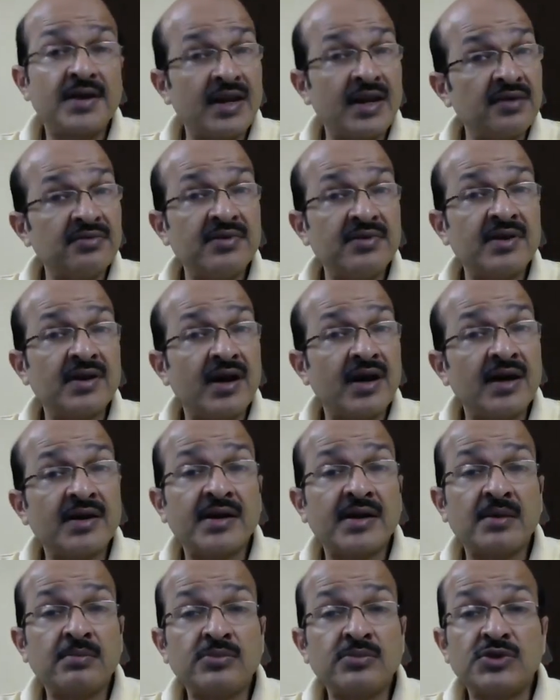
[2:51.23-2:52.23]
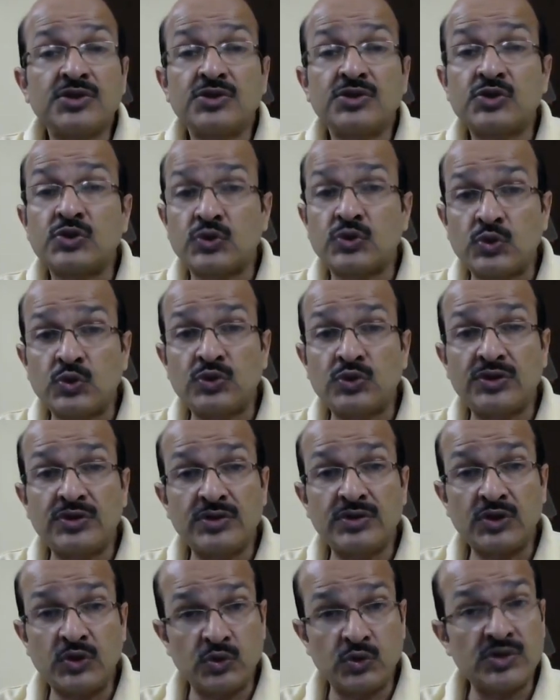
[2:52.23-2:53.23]
never attempt to
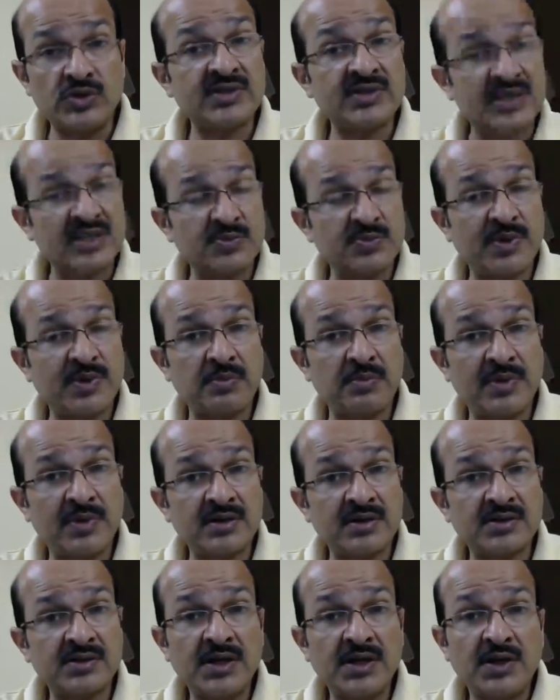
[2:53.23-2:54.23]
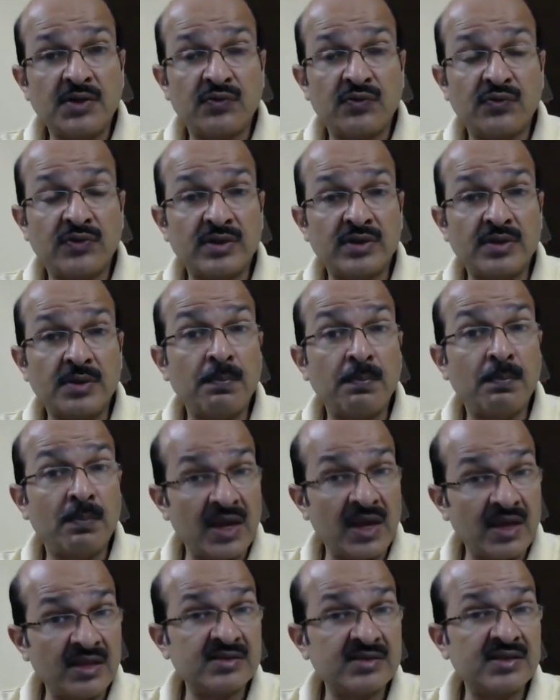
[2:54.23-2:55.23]
do this experiment with
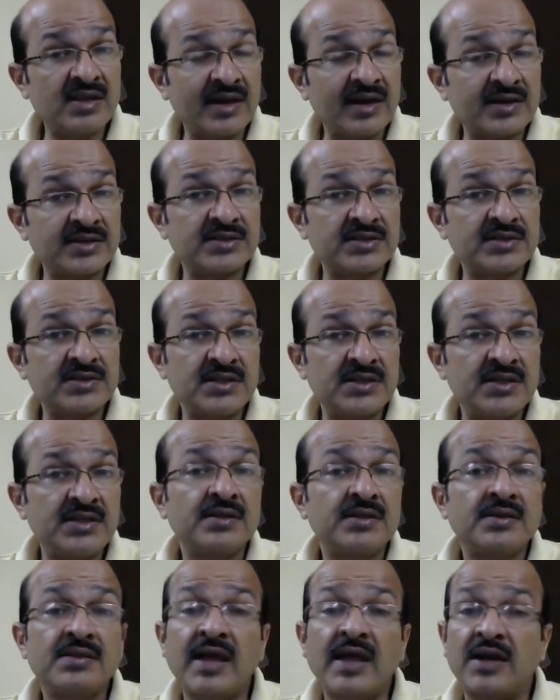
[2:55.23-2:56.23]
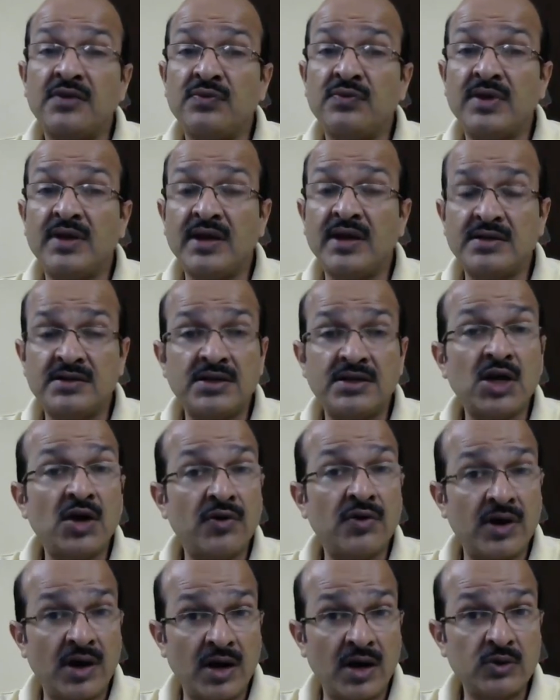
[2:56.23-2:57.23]
mains electricity that we get in
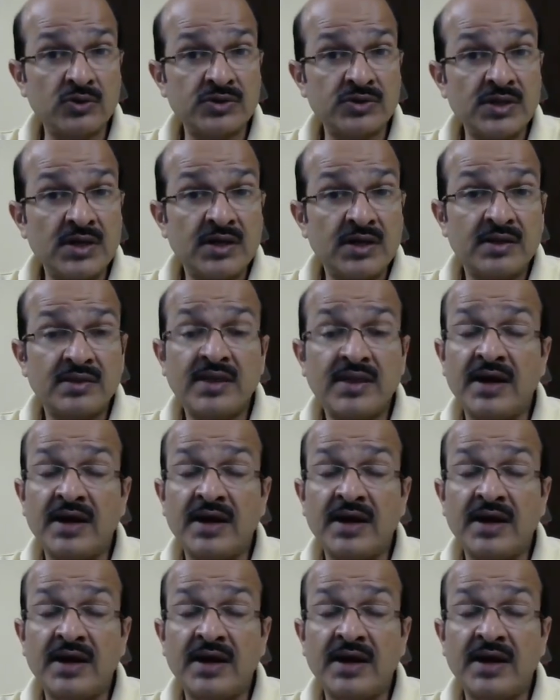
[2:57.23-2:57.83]
our house.